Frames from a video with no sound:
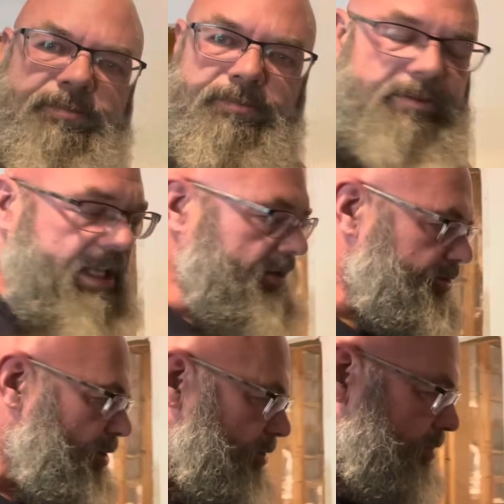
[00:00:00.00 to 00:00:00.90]
Yeah,
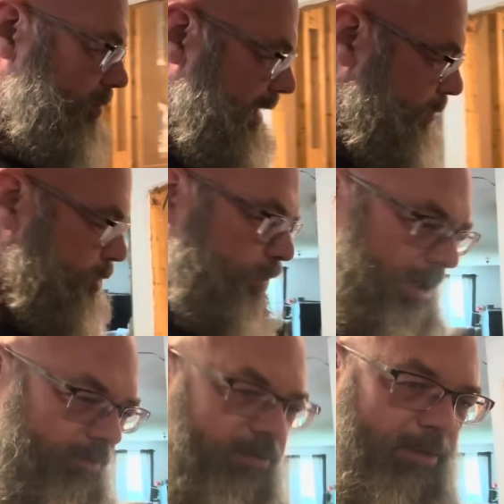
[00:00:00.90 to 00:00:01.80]
so no matter which way I
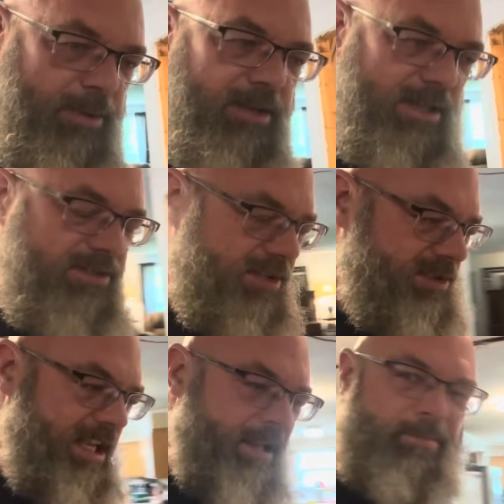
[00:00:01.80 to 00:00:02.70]
flip it, that's the
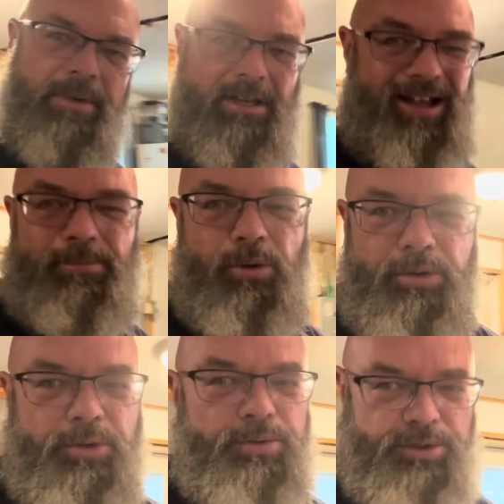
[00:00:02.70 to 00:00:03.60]
same. I'm going
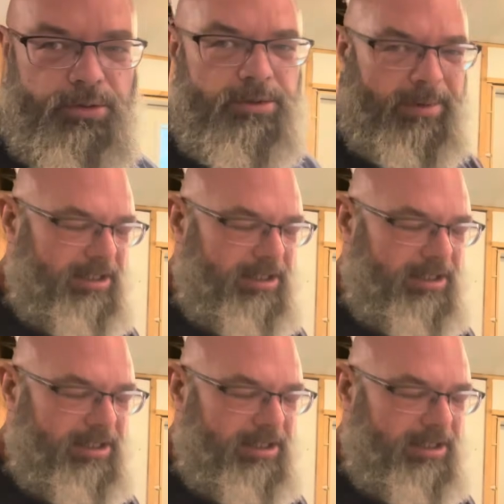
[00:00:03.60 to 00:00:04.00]
to assume that my